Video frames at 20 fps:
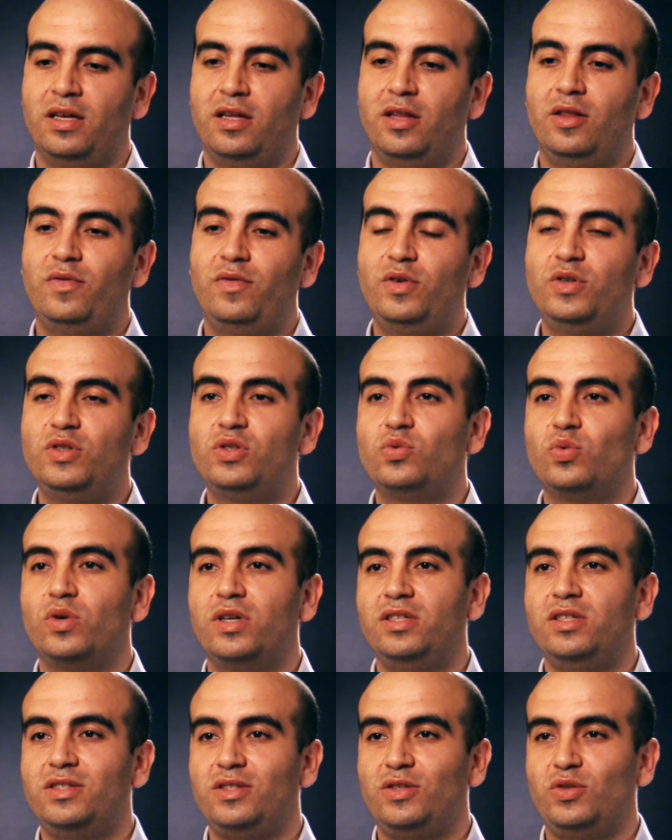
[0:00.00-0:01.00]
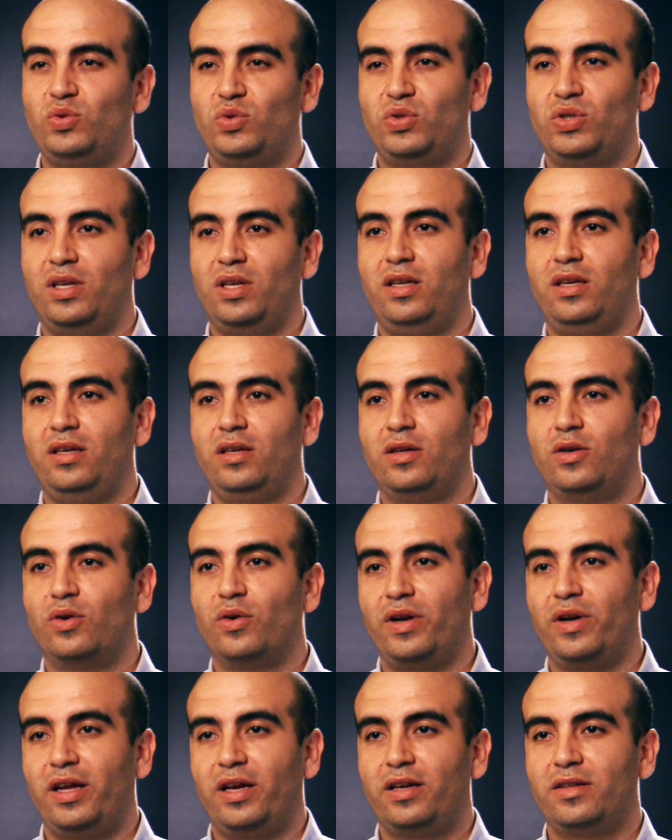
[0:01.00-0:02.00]
The first one is usually
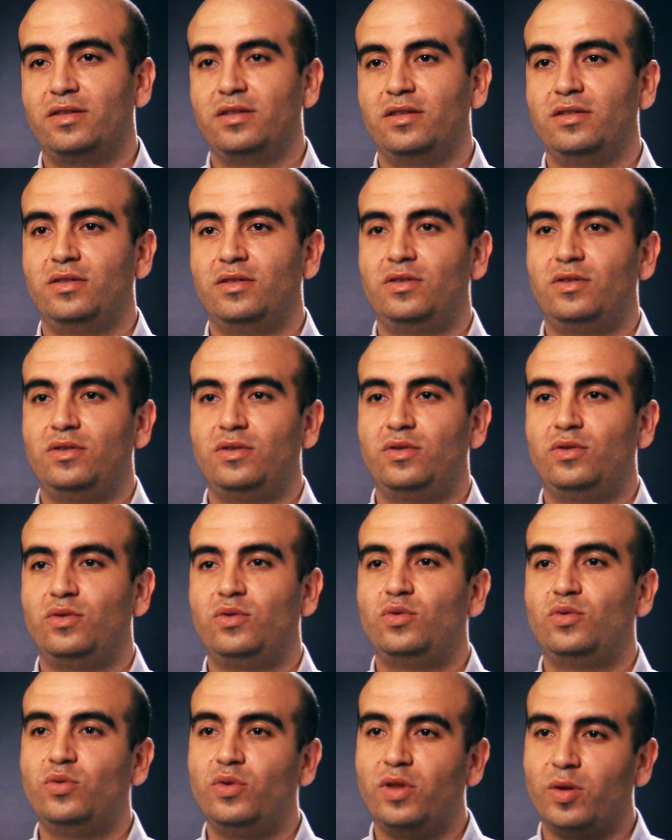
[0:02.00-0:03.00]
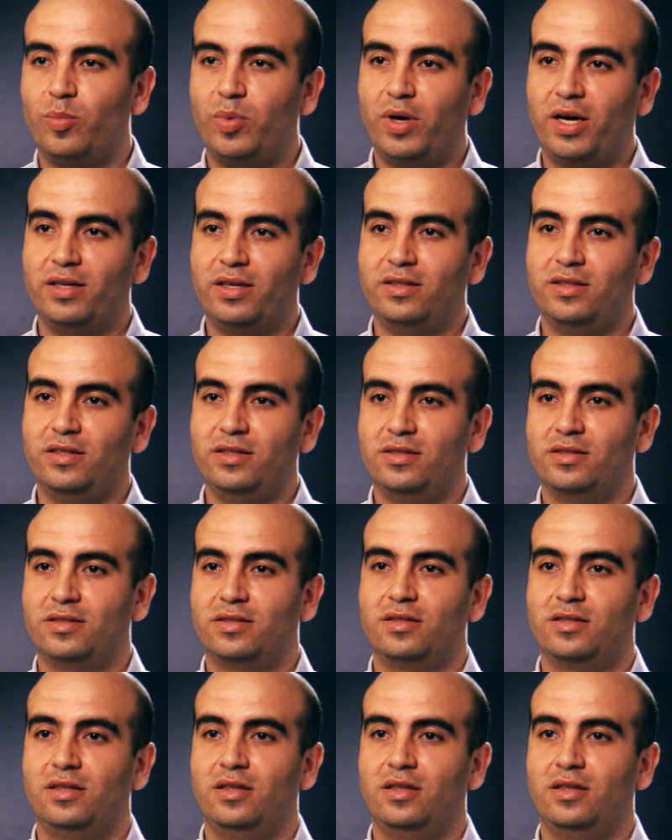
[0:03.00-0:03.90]
connected to the parties,